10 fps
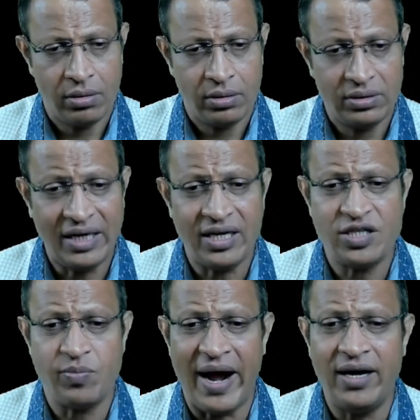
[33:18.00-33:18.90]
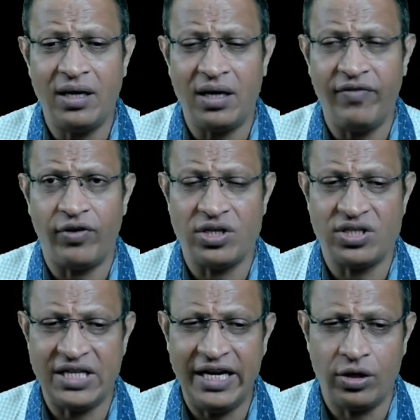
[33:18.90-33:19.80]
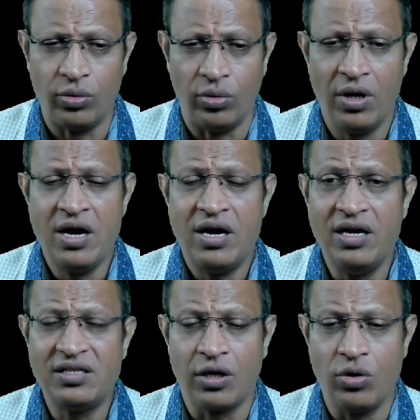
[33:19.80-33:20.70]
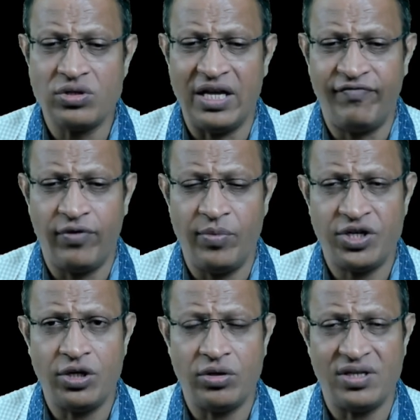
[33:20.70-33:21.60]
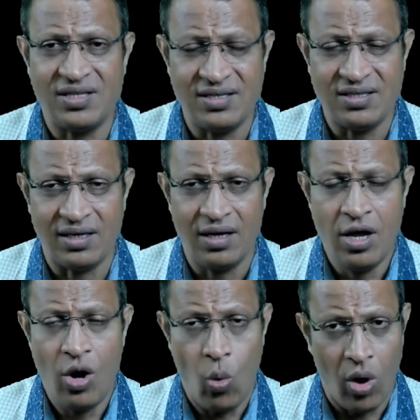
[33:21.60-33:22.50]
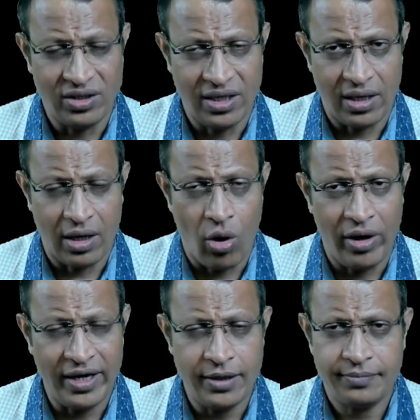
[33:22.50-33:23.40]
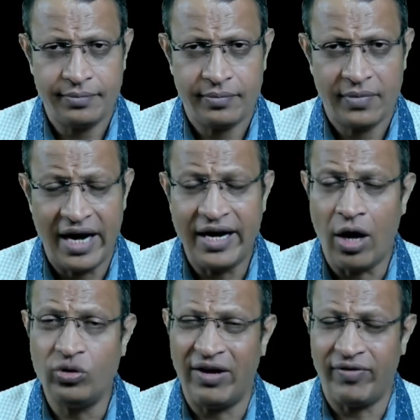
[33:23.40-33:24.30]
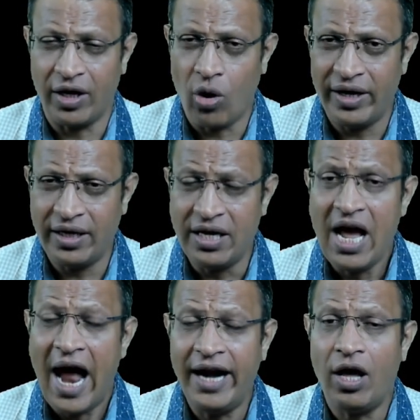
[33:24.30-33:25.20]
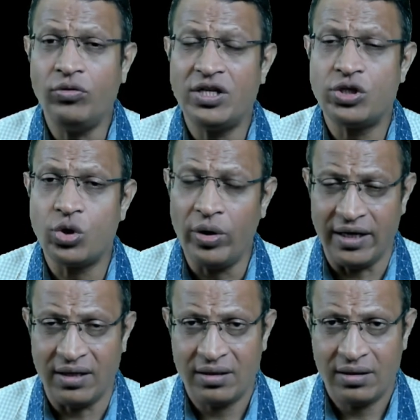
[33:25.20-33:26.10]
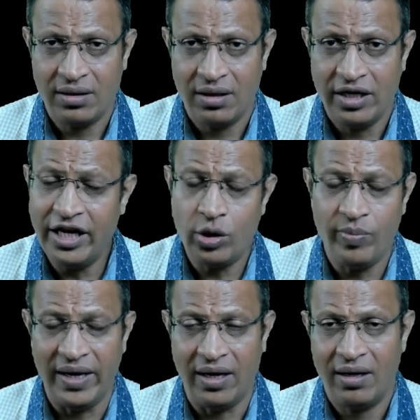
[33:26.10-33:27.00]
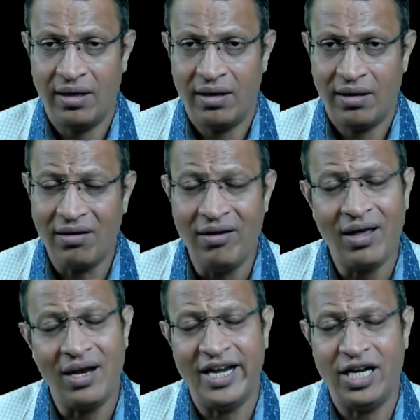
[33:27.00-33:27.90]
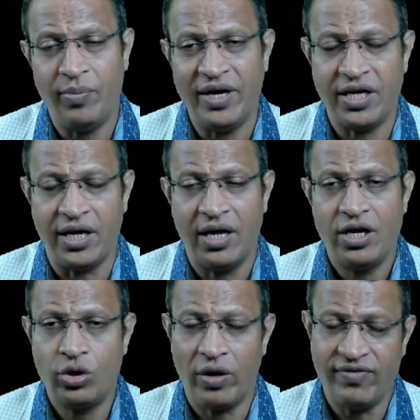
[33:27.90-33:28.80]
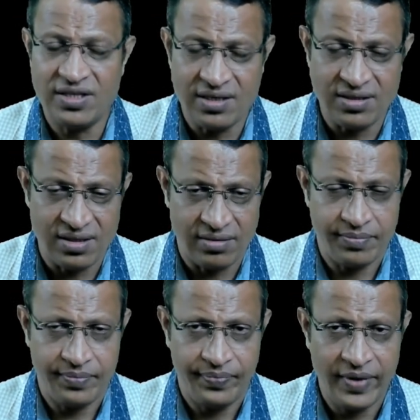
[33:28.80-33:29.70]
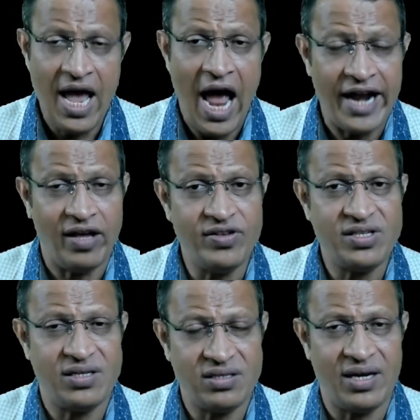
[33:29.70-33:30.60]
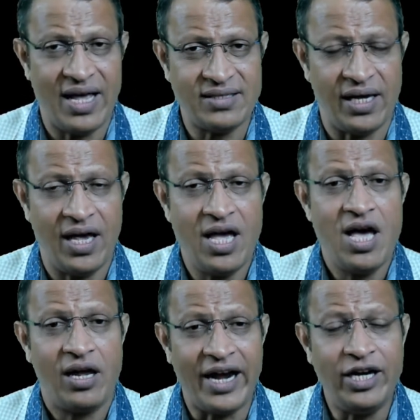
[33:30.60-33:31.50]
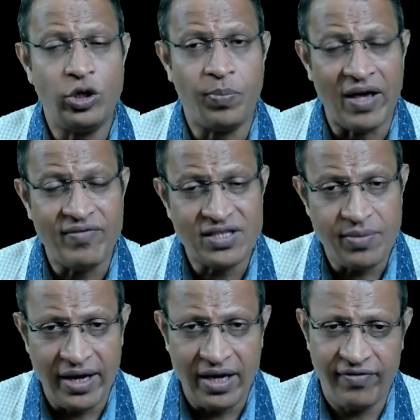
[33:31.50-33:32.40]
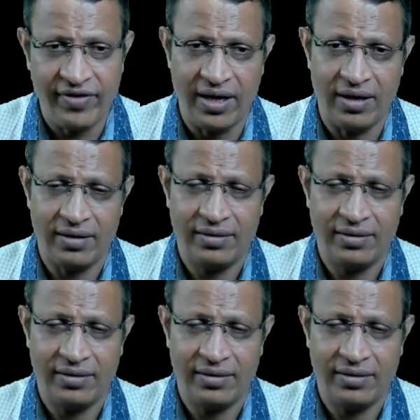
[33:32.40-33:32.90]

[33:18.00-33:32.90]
that it is mandatory for the state to disclose the information to the citizen, what they are recorded and how they are recorded and how they store it need to be clearly intimated to every citizen. And every citizen has a right to privacy, my dear friend.